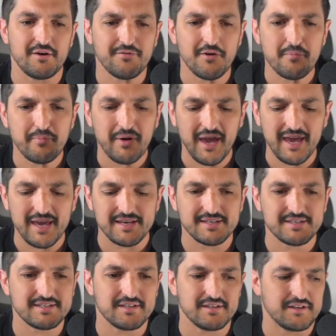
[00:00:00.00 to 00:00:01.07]
if I
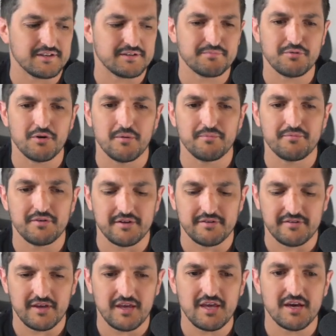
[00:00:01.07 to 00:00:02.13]
paste this prompt
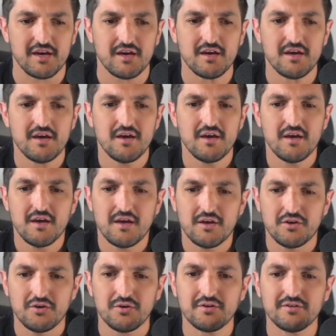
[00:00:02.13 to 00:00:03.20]
into here, you can